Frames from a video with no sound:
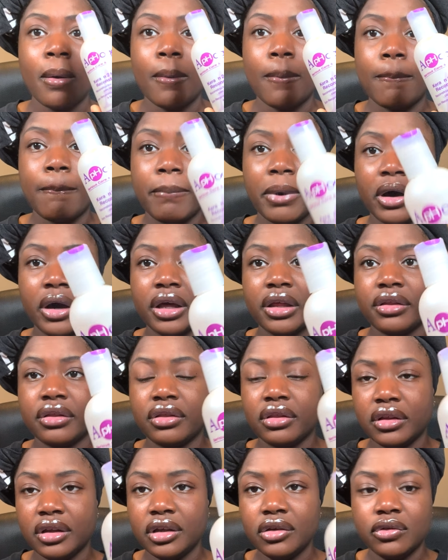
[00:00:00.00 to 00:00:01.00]
But
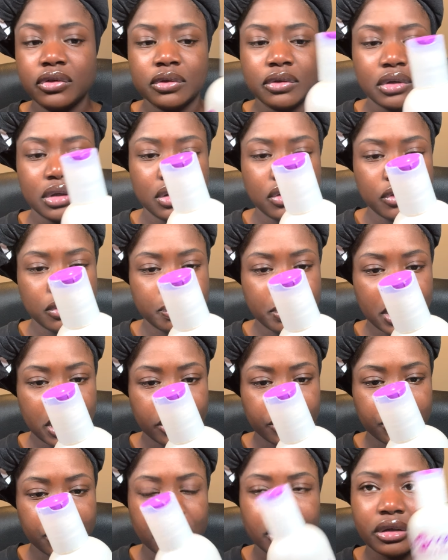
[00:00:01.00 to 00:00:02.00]
this is probably
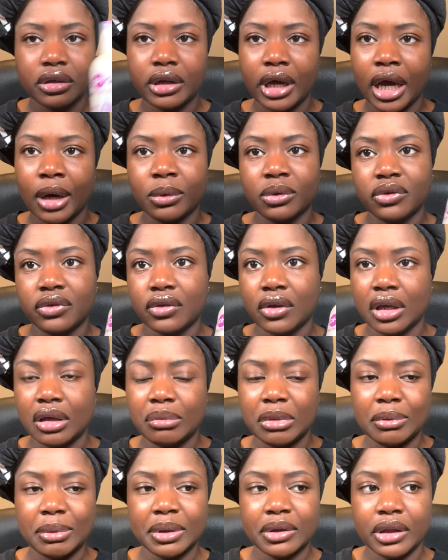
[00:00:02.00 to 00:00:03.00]
good, I would say
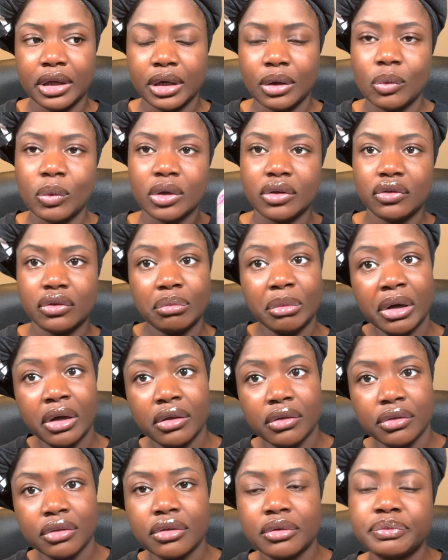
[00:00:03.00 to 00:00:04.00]
maybe like once a
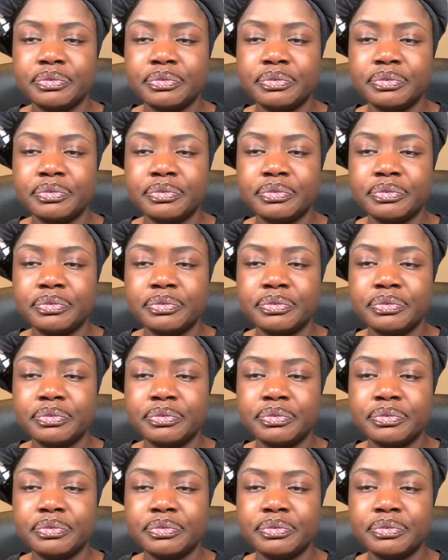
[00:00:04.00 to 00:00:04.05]
month,